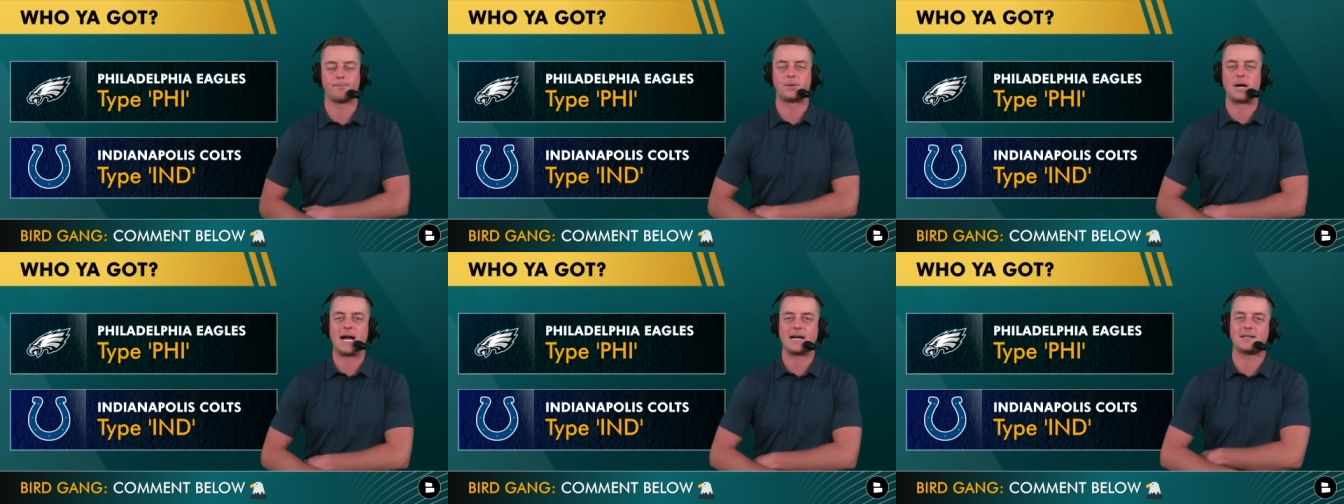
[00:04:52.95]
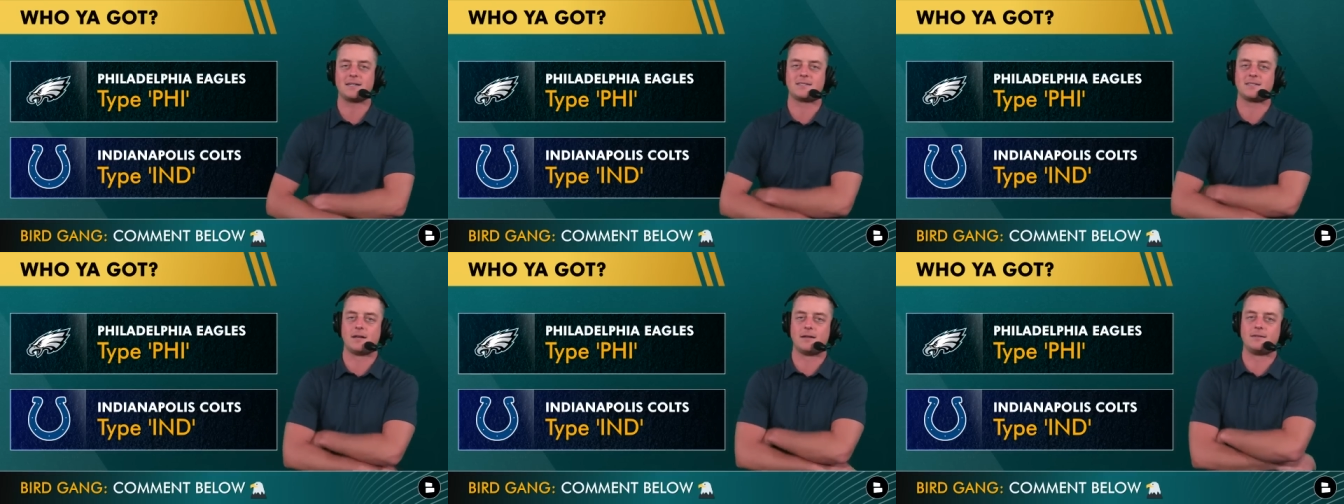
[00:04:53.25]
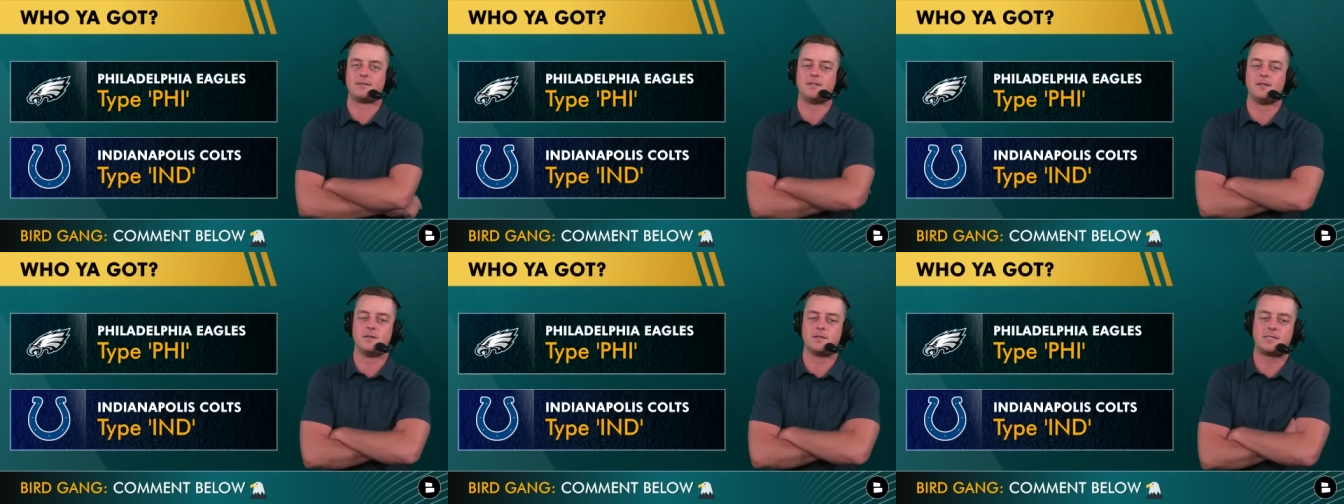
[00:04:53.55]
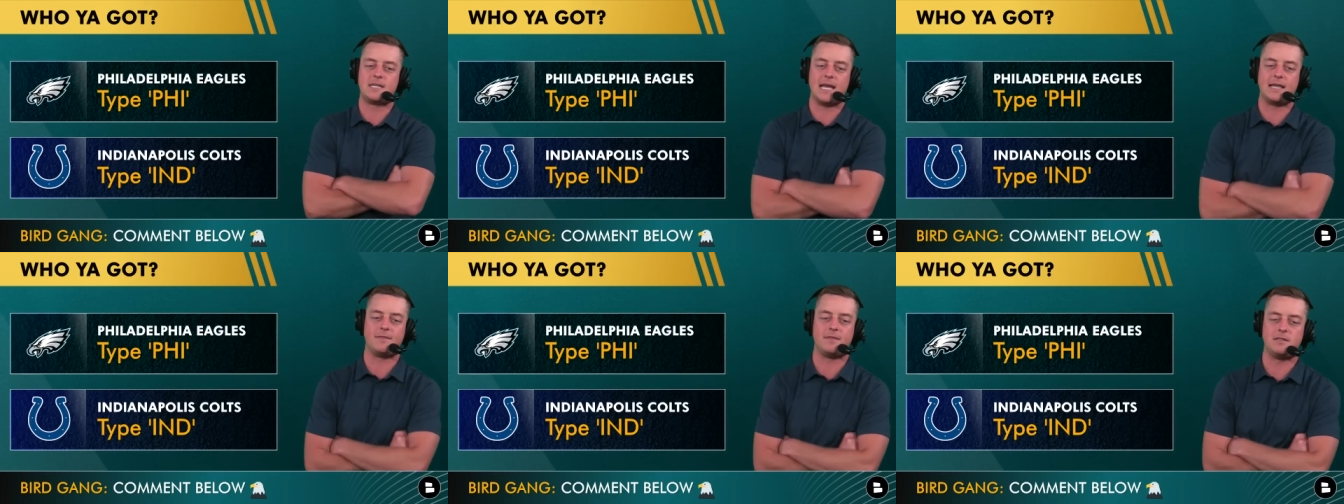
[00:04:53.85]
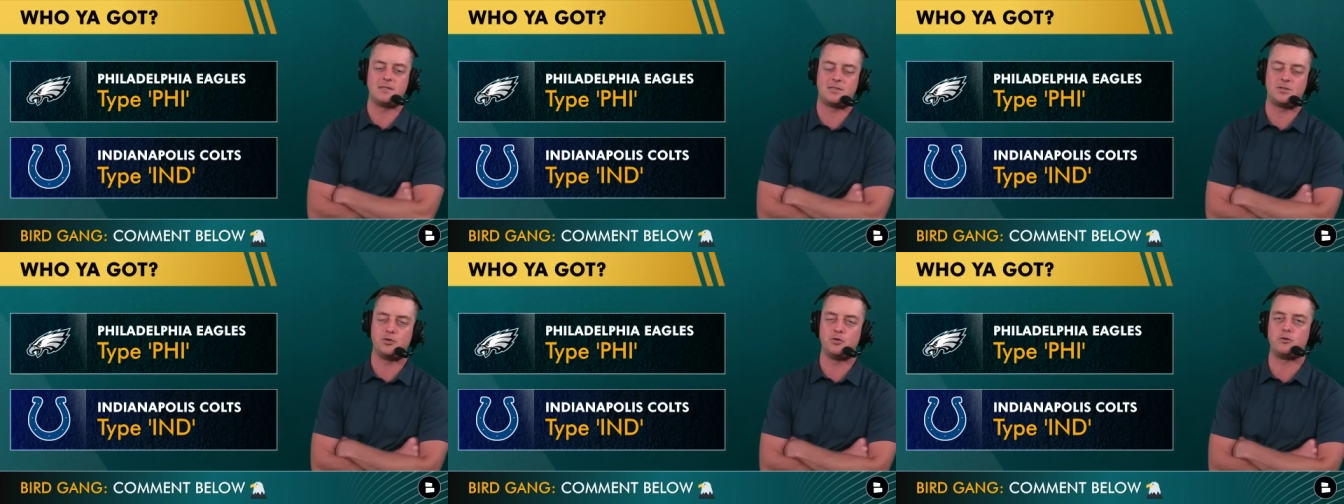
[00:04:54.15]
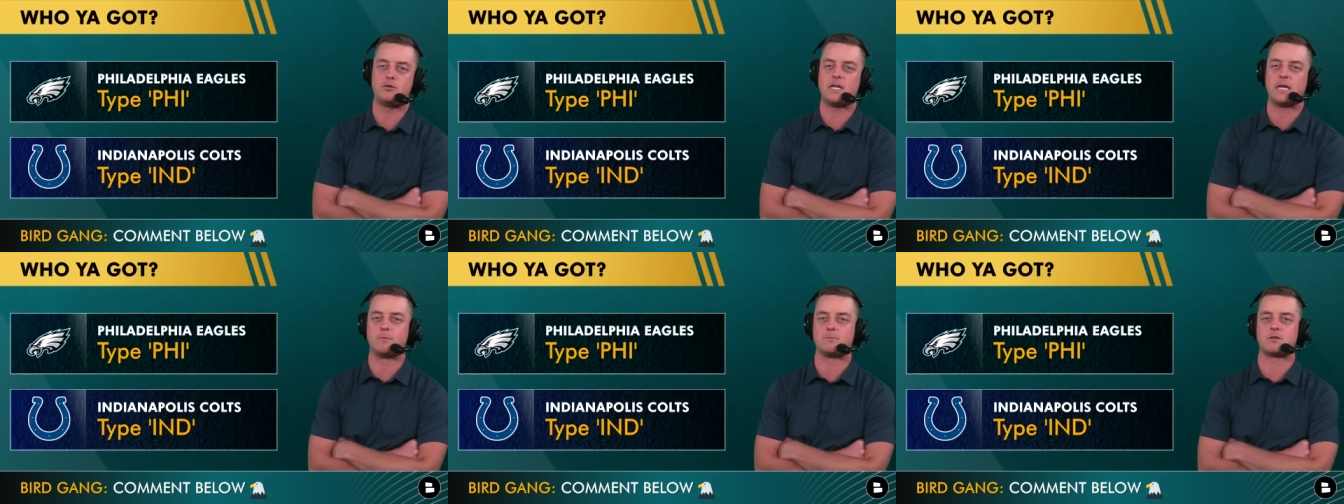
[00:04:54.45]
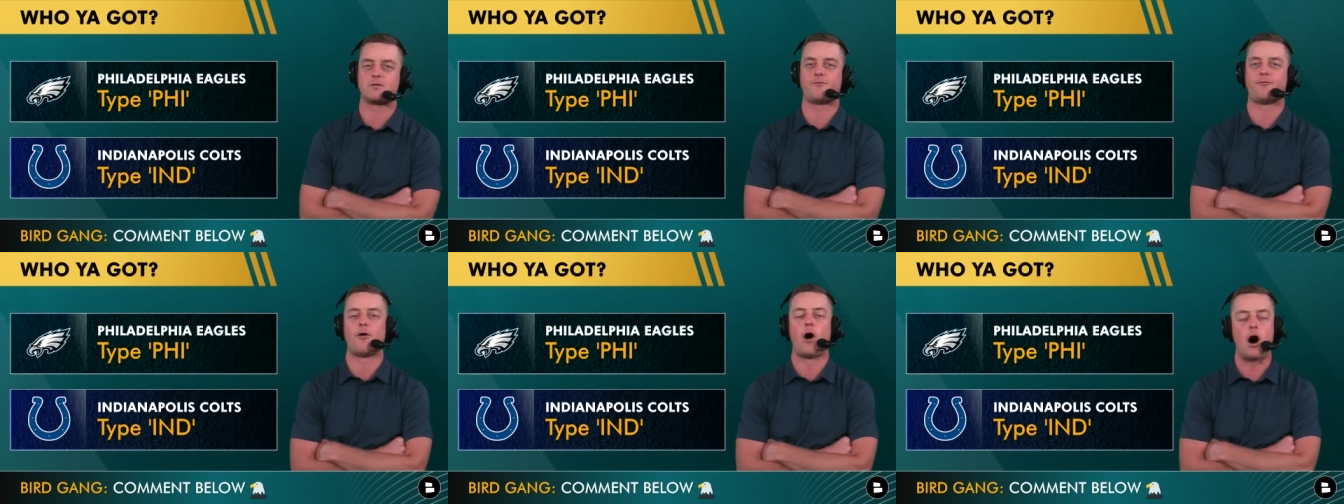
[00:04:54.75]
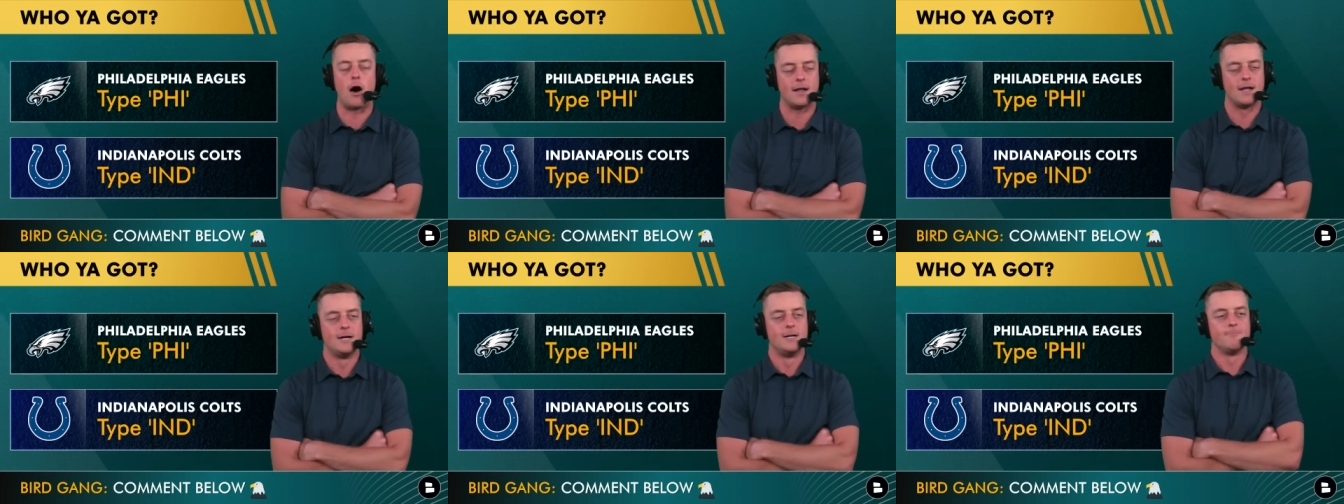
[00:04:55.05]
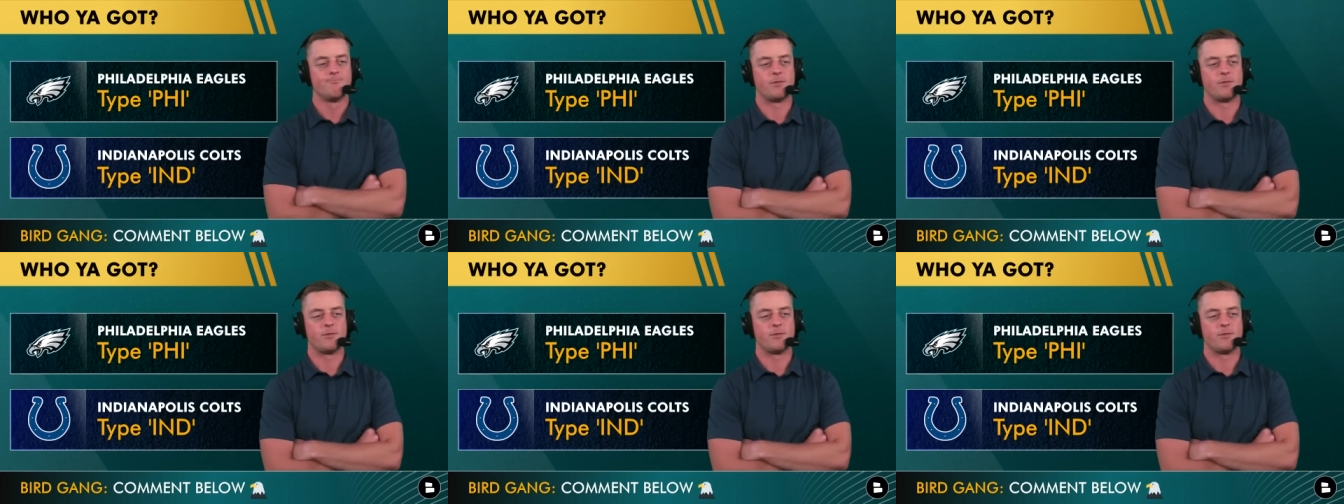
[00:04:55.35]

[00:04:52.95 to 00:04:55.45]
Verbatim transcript: practice on Tuesday. These two teams fought.